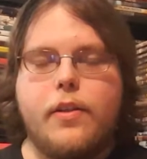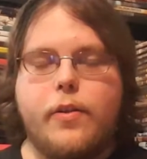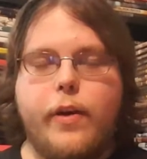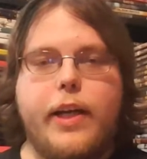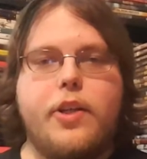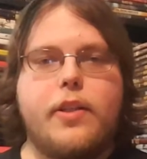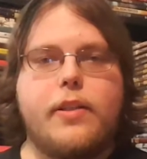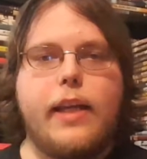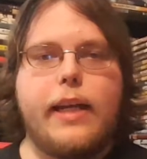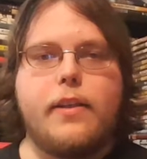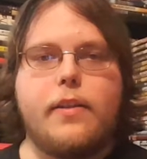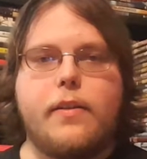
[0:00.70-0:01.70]
So I'd just
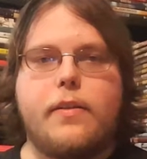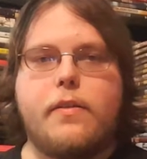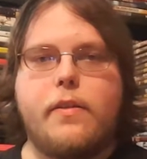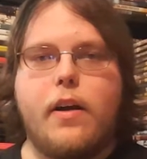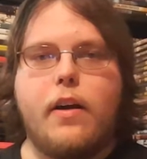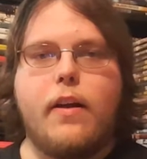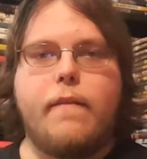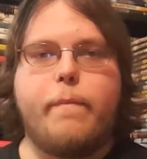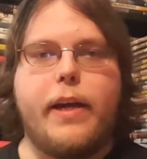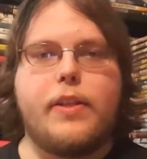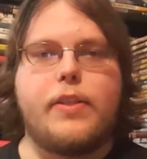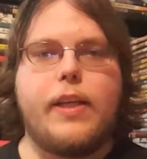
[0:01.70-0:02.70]
like to start off
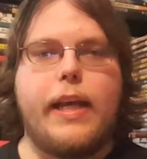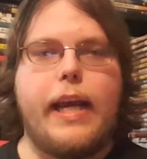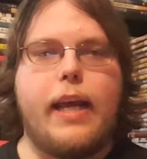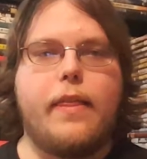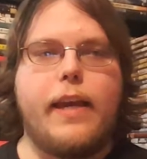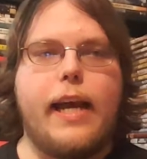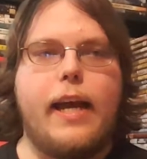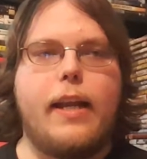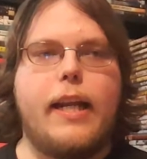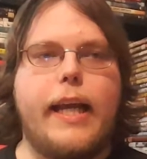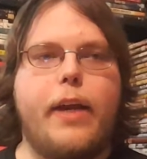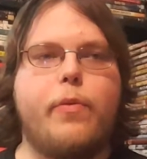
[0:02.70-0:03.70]
by saying that
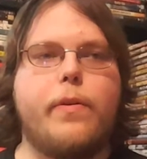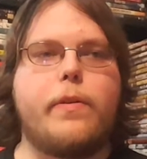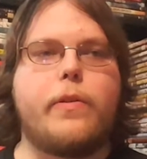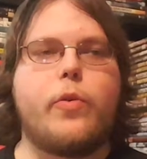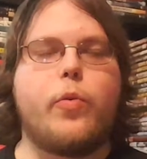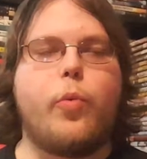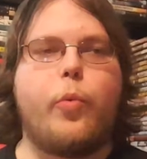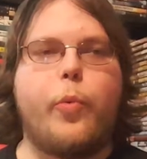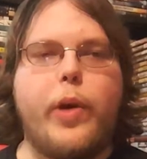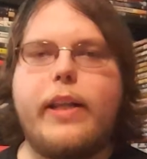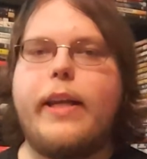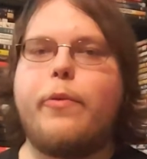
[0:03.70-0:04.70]
it was
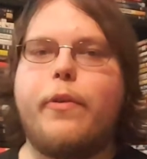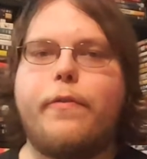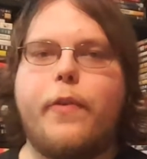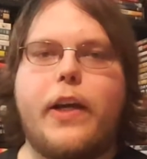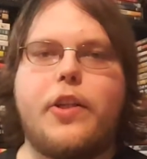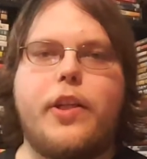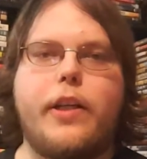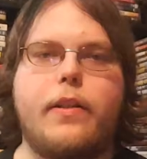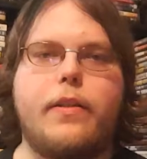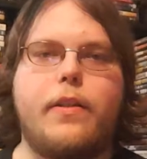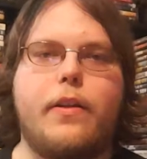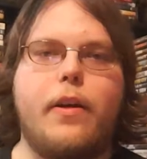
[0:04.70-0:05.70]
really
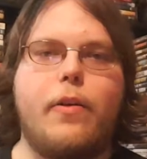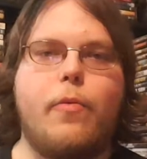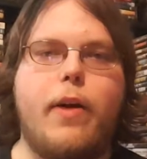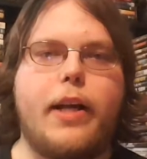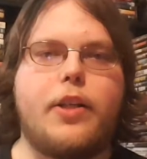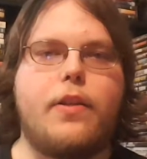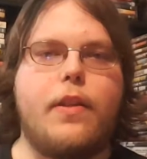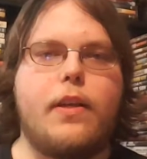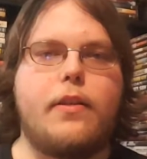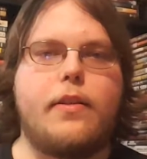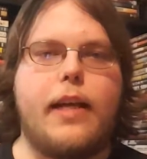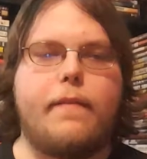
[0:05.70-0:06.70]
refreshing to go watch
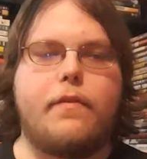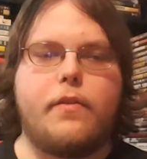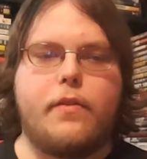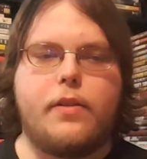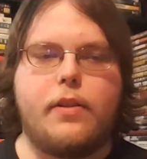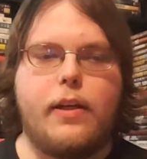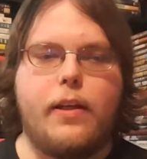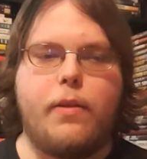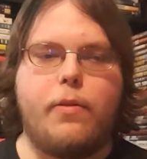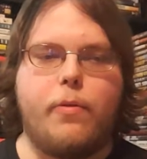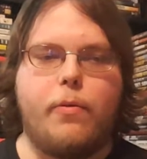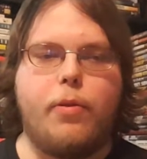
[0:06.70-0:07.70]
this after sitting
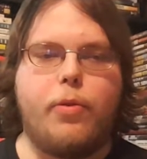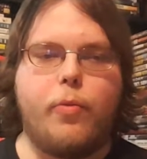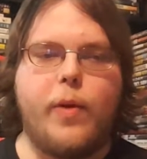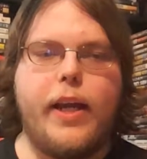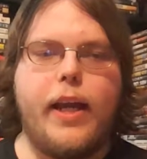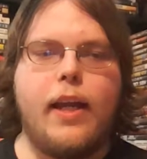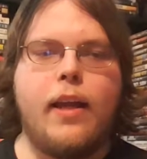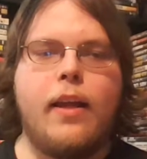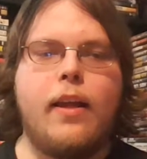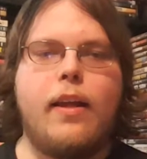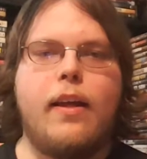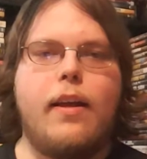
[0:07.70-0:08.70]
through three
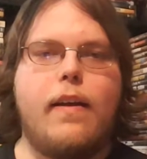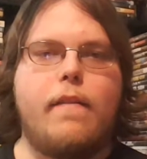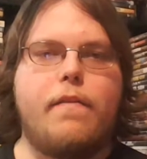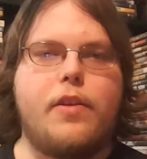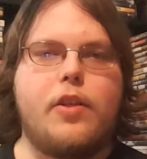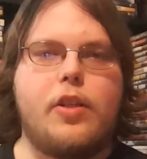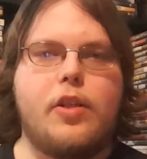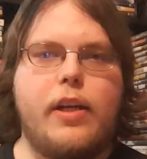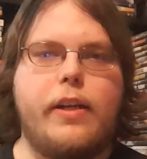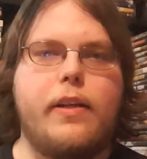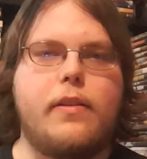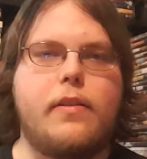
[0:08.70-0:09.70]
of the
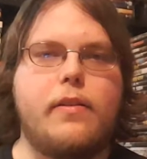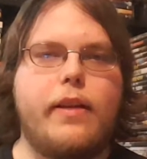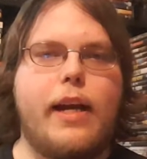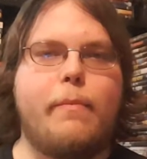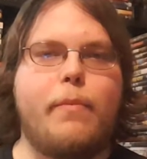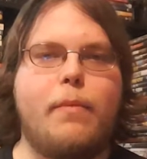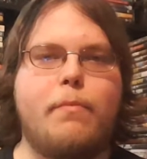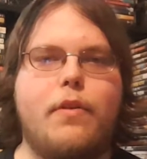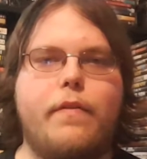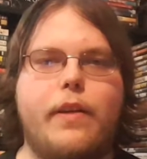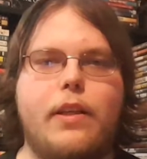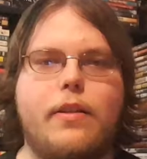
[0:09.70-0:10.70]
shittiest zombie
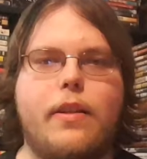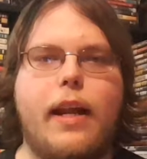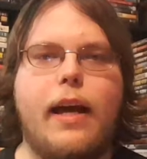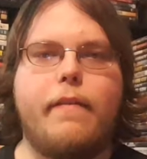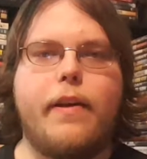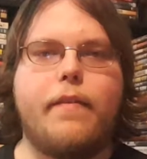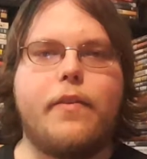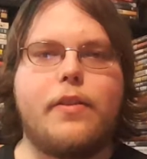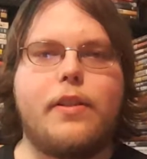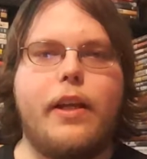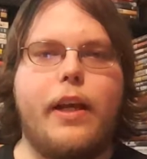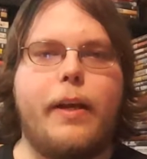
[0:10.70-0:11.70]
movies that I've ever
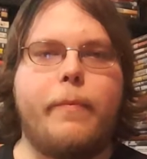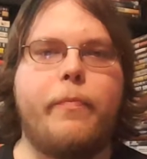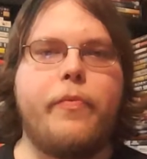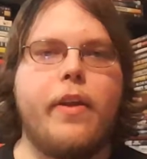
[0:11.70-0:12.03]
seen.